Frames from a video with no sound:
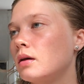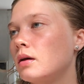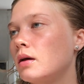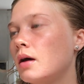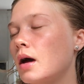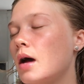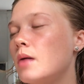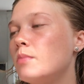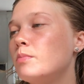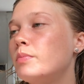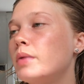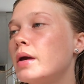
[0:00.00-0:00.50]

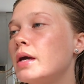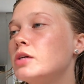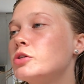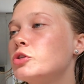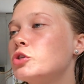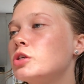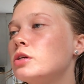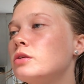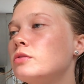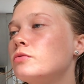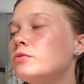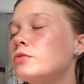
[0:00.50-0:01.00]
I'm
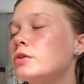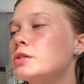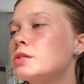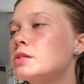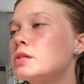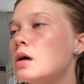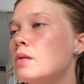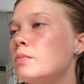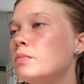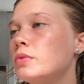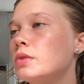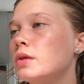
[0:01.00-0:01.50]
patient for
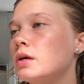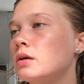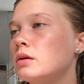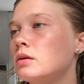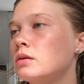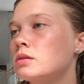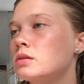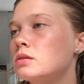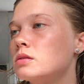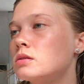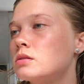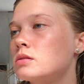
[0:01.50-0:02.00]
some
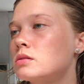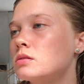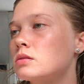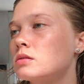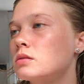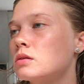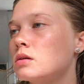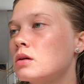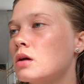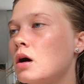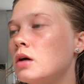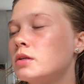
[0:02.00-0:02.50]
things.
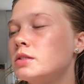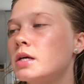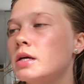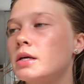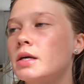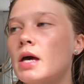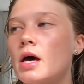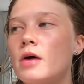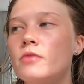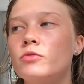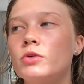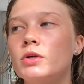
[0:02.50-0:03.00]
I'll take
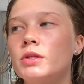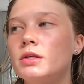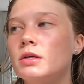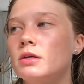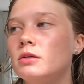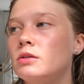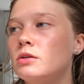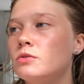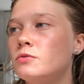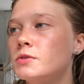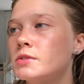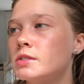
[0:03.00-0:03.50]
everything
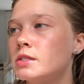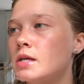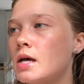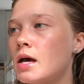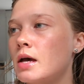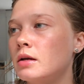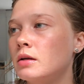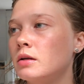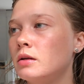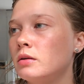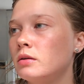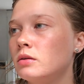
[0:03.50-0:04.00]
you've
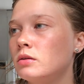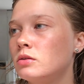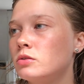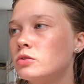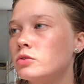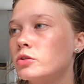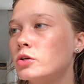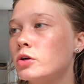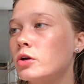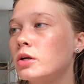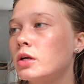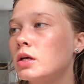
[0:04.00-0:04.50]
said,
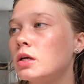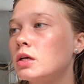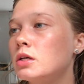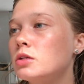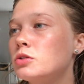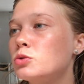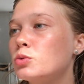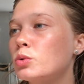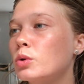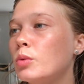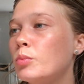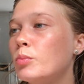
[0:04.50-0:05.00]
turn it
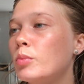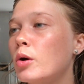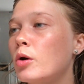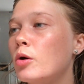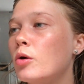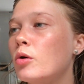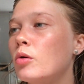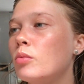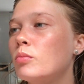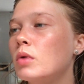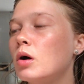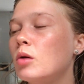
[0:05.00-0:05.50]
into a
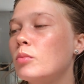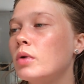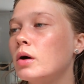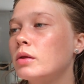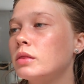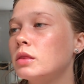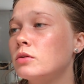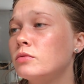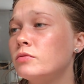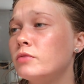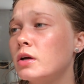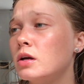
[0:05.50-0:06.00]
poem about
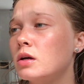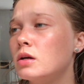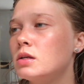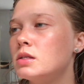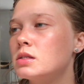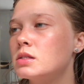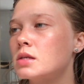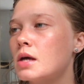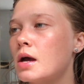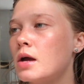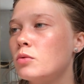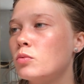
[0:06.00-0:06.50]
the very
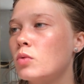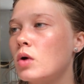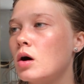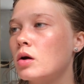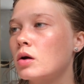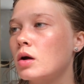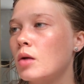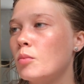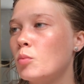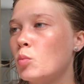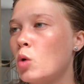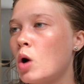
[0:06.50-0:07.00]
sidewalk
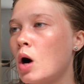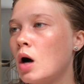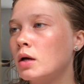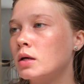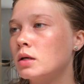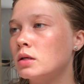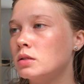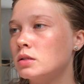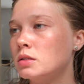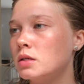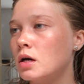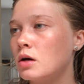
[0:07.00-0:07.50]
I'm
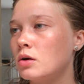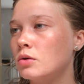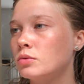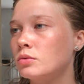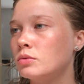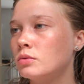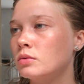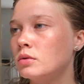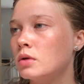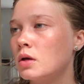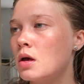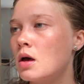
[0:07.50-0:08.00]
walking down.
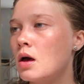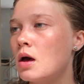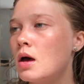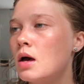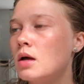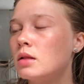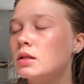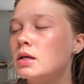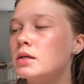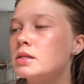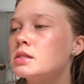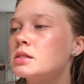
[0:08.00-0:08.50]

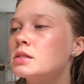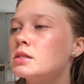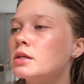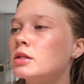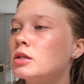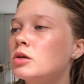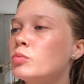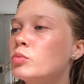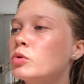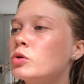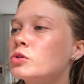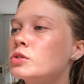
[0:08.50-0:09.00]
Let
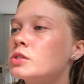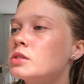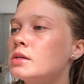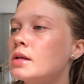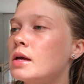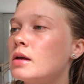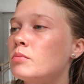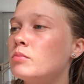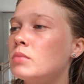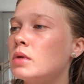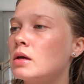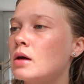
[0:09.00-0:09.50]
syllables
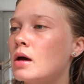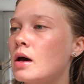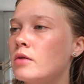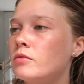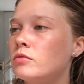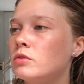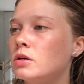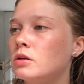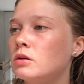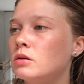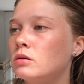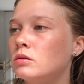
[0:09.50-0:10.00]
name me
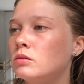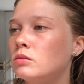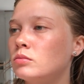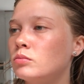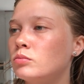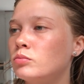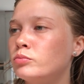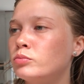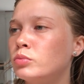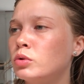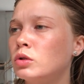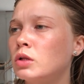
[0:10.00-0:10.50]
heaven,
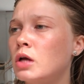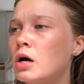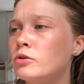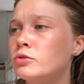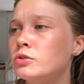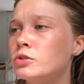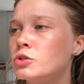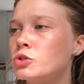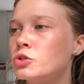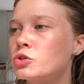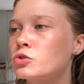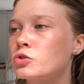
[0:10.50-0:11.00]
pull out
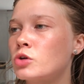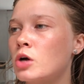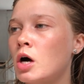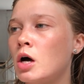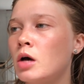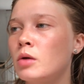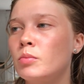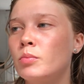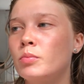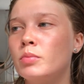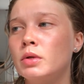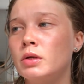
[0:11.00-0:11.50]
distraught
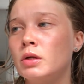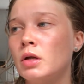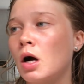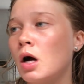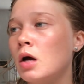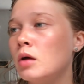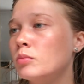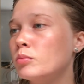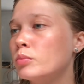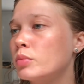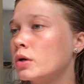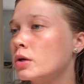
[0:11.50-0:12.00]
but not
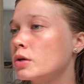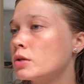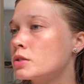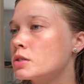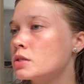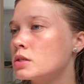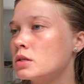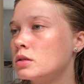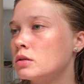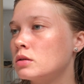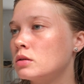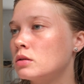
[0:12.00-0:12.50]
in
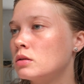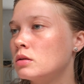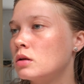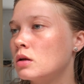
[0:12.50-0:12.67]
person.